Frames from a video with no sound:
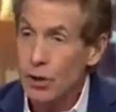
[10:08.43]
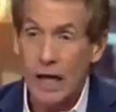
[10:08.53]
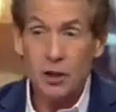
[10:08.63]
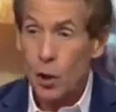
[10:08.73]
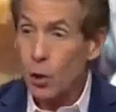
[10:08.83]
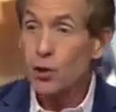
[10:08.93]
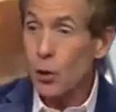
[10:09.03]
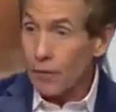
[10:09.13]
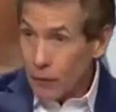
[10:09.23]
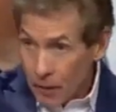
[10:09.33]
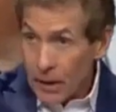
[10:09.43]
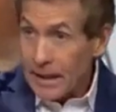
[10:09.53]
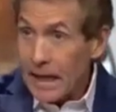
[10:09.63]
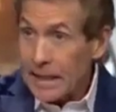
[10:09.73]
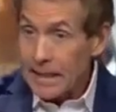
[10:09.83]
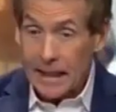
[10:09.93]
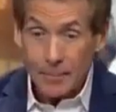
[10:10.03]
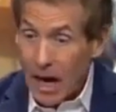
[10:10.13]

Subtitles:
And I told you off the Monday night game,